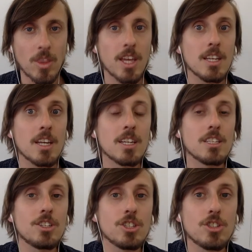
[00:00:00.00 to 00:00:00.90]
They
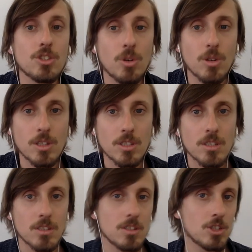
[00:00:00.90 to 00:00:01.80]
distort
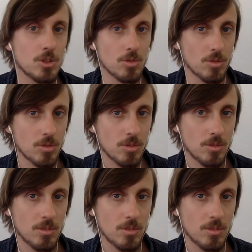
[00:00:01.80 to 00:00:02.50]
the truth.